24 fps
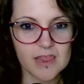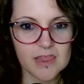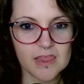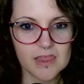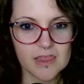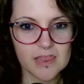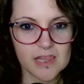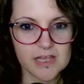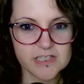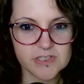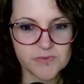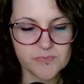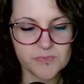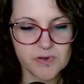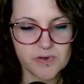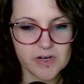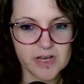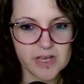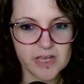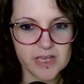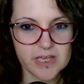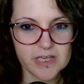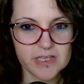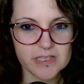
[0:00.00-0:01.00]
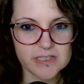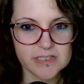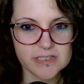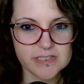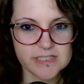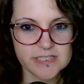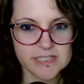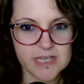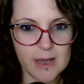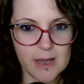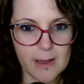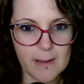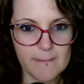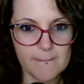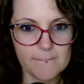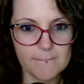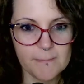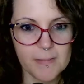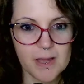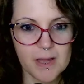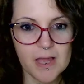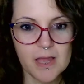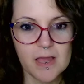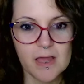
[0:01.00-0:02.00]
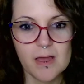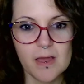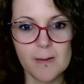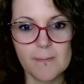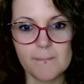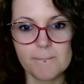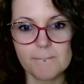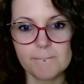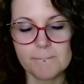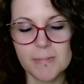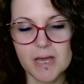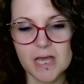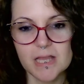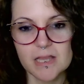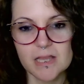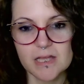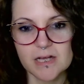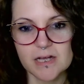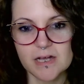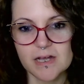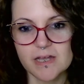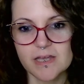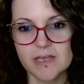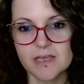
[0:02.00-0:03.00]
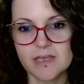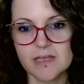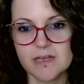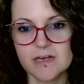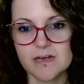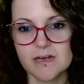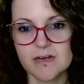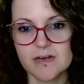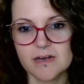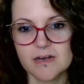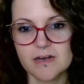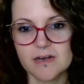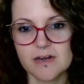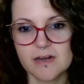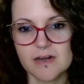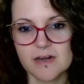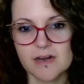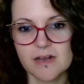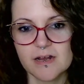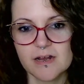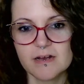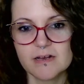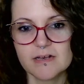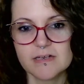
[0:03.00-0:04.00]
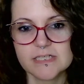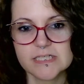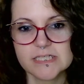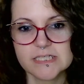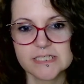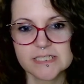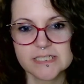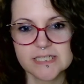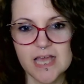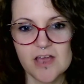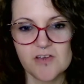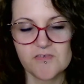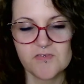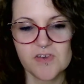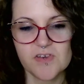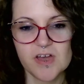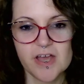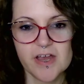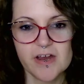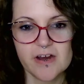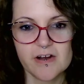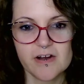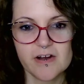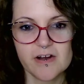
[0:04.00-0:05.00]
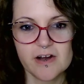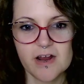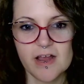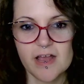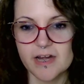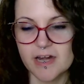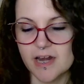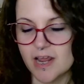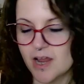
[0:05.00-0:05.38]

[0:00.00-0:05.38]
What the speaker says: Let's bring in some malachite, sapphire, and